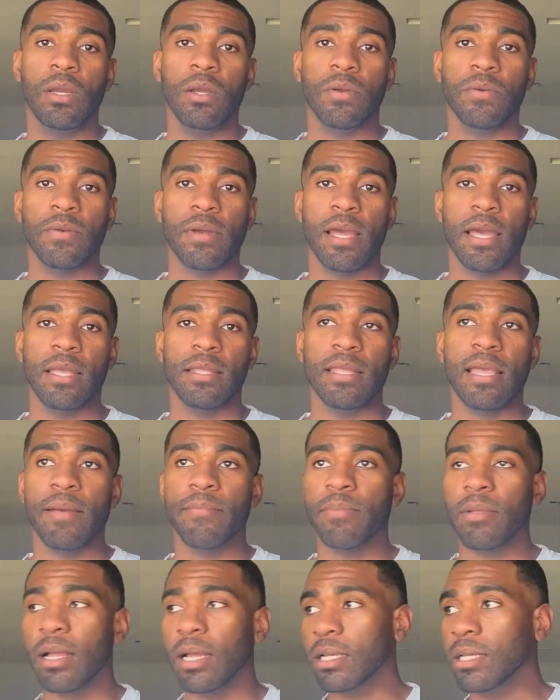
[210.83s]
Right,
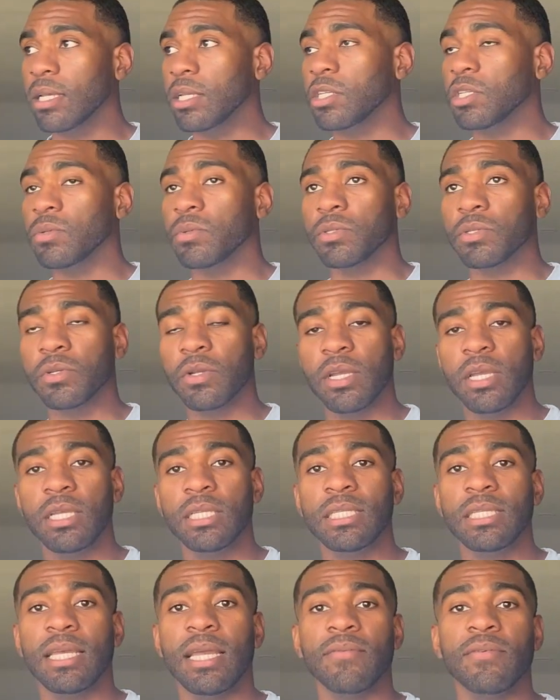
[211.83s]
that block issue was
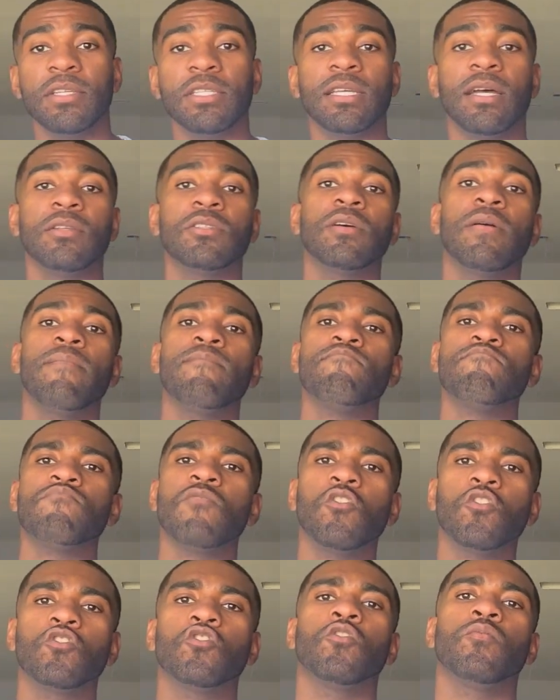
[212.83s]
crazy. I reached out to
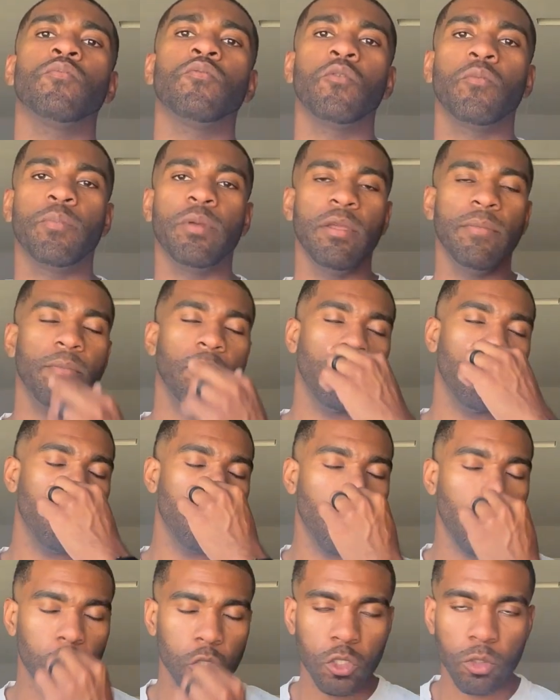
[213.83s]
multiple people
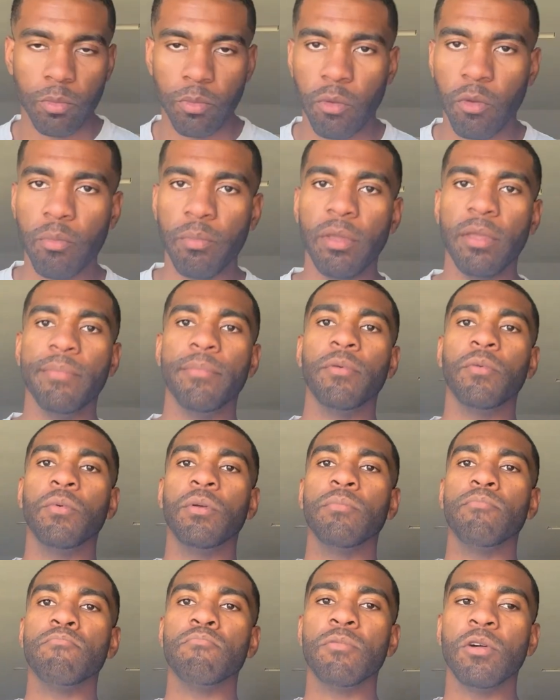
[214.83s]

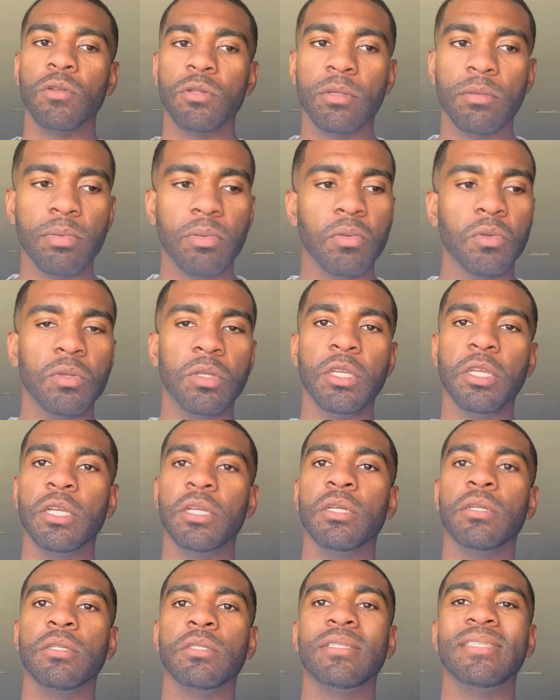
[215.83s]
with multiple
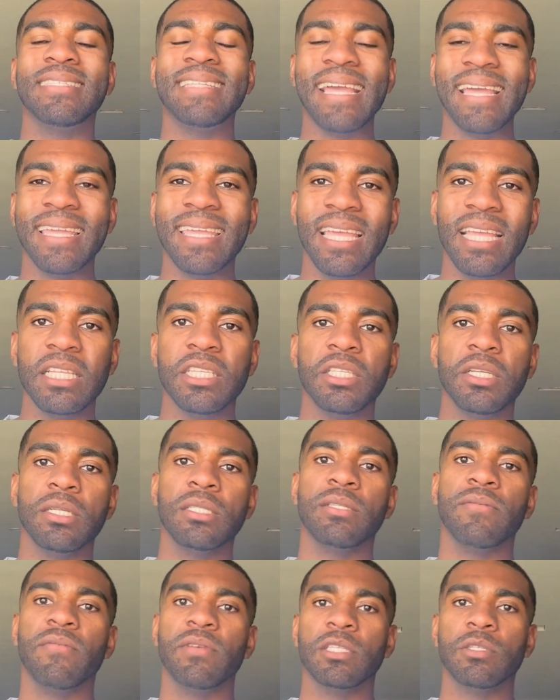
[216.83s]
years,
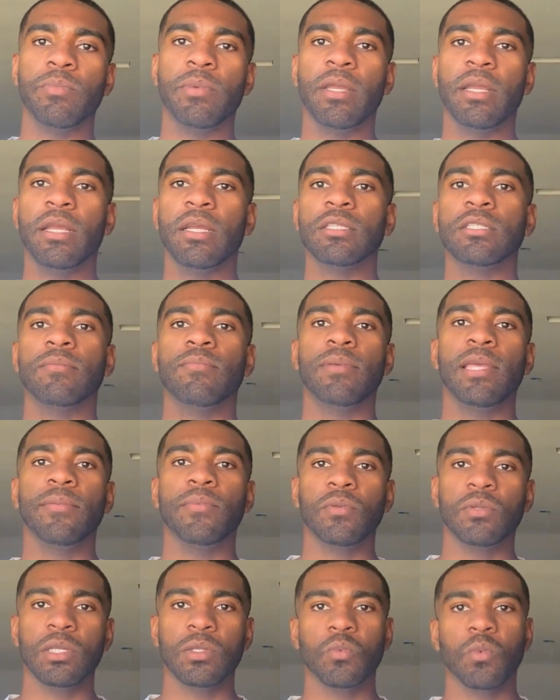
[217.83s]
years of experience, and
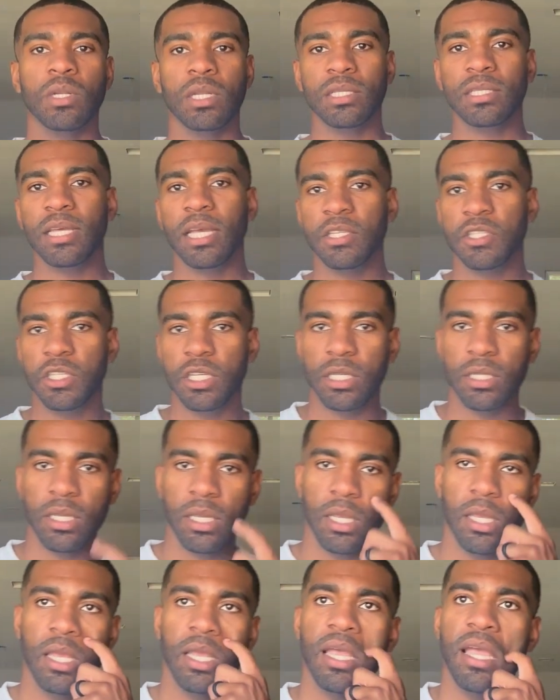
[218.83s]
people didn't want to touch it.
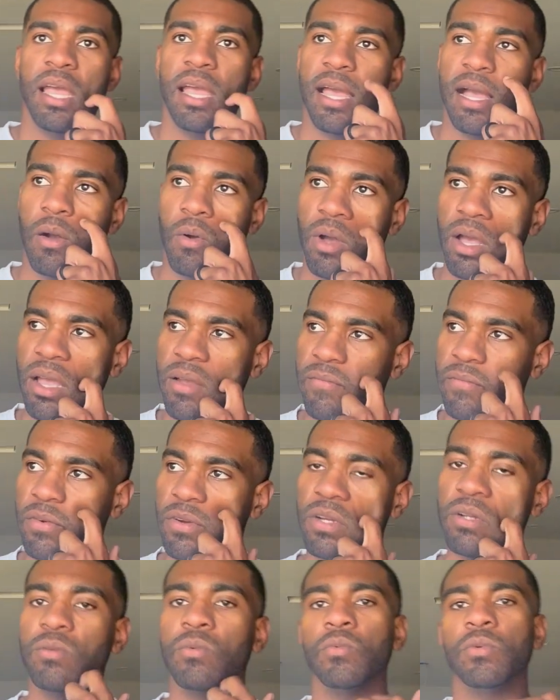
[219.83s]

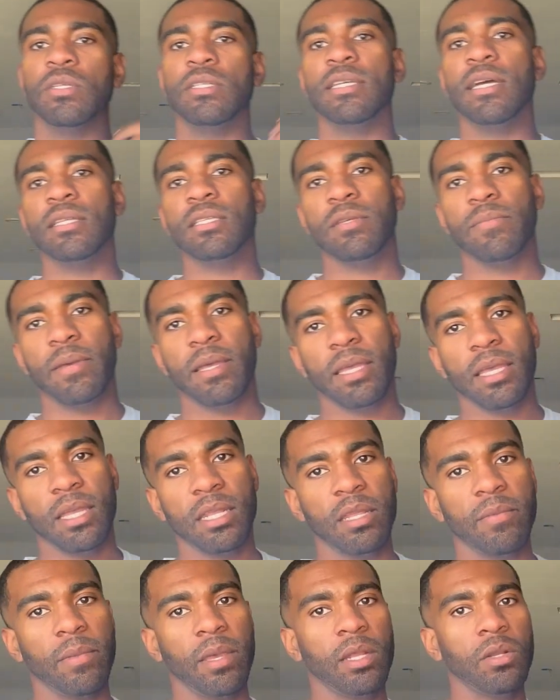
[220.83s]
However, reached out to my
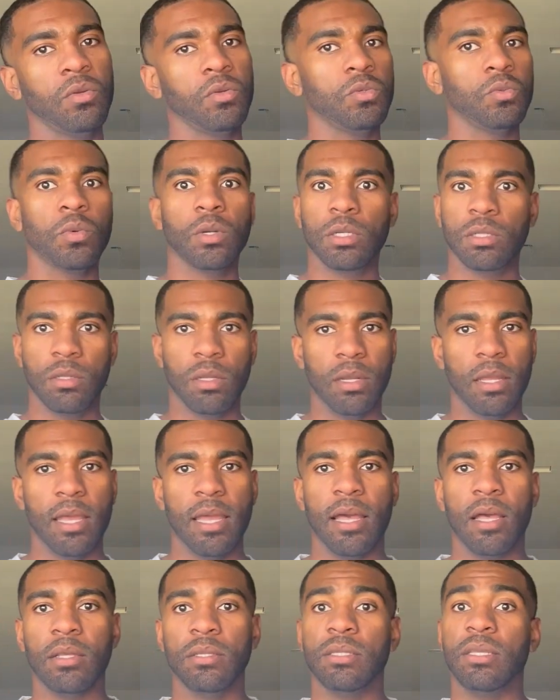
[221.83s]
handyman who's working on the
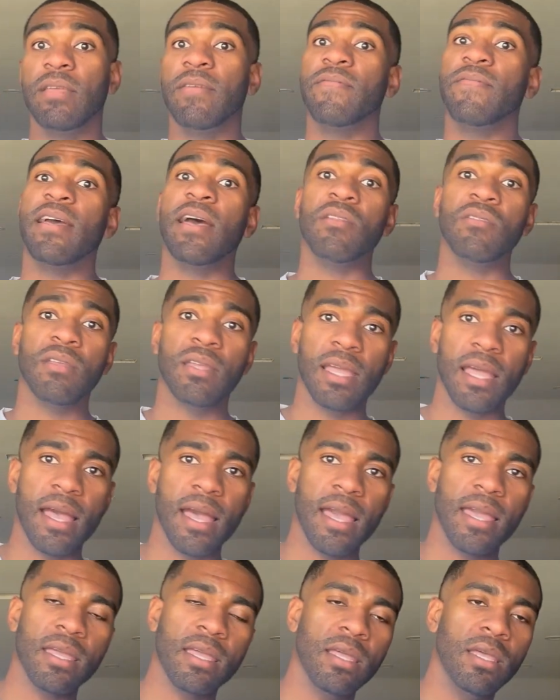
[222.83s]
house. He found the
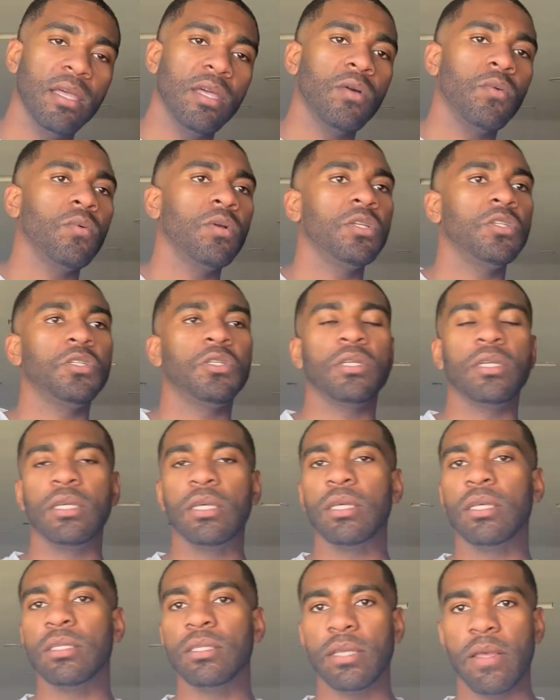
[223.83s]
guy, which
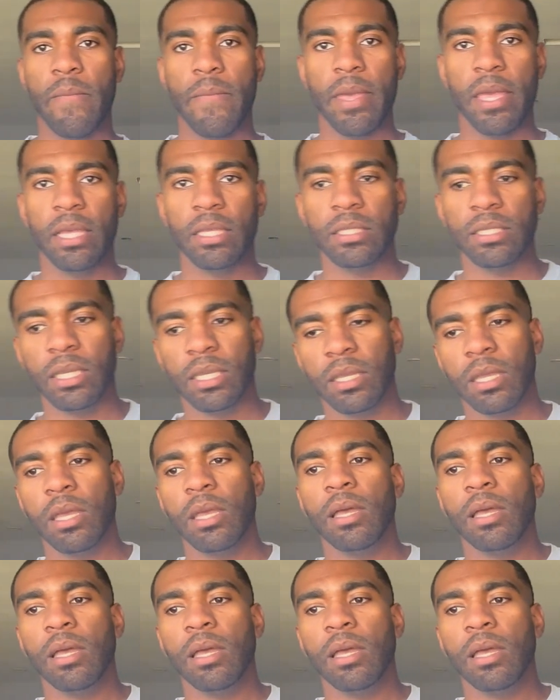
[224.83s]
is amazing.